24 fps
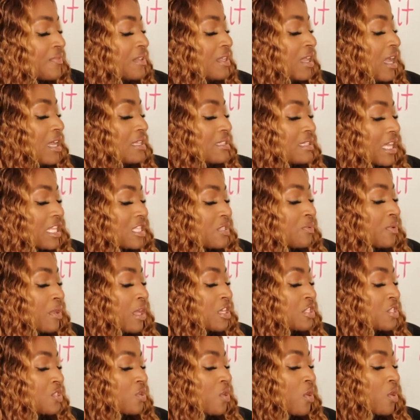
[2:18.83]
because that's what
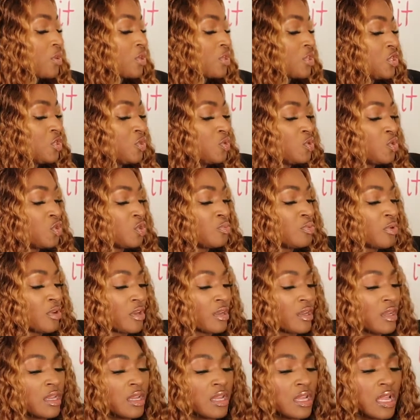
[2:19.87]
I saw on the
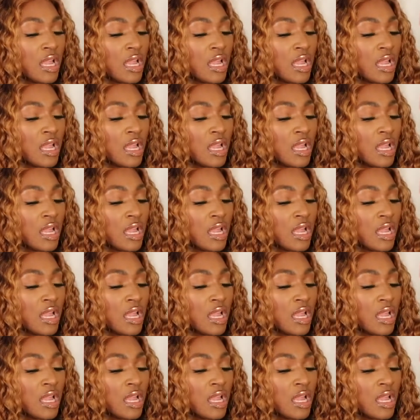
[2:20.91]
YouTuber.